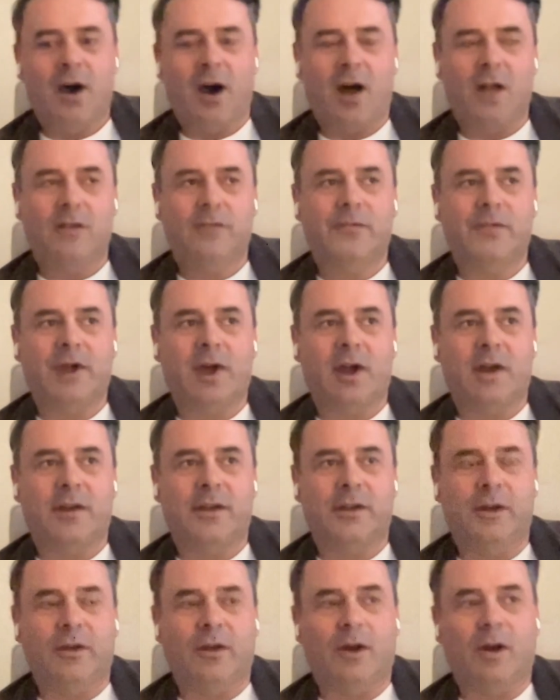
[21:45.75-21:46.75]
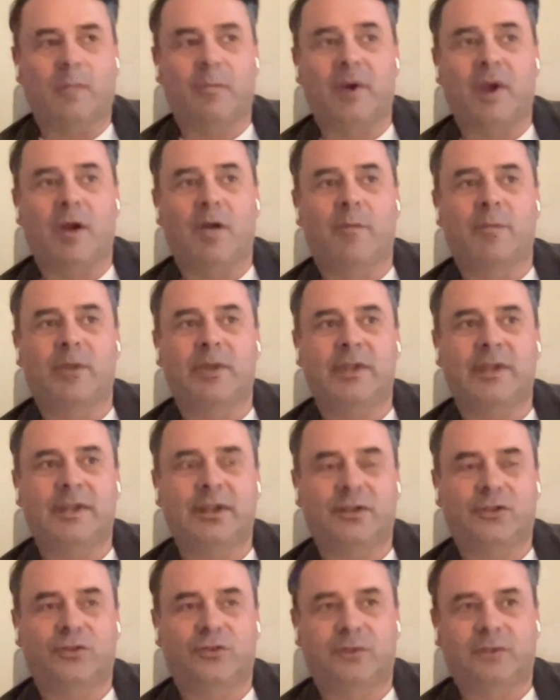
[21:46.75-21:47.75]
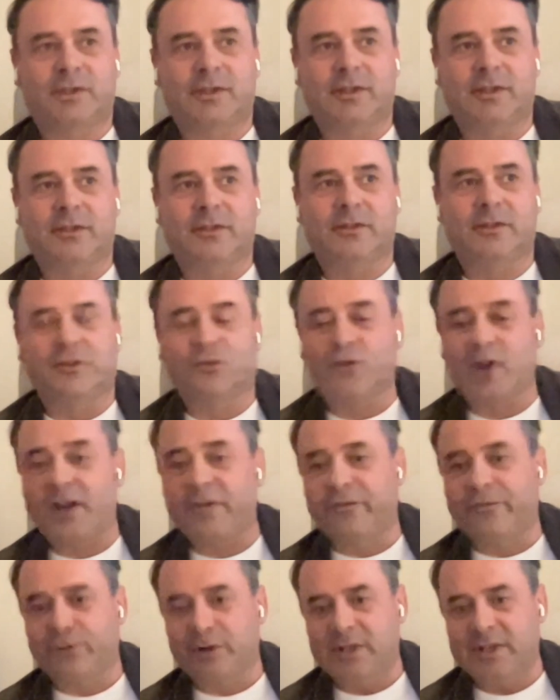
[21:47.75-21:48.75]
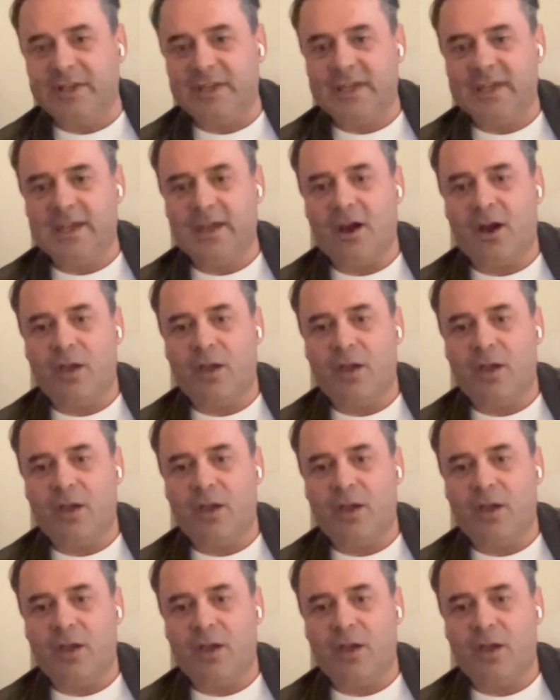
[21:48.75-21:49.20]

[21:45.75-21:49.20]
all of the our ability to trade freely,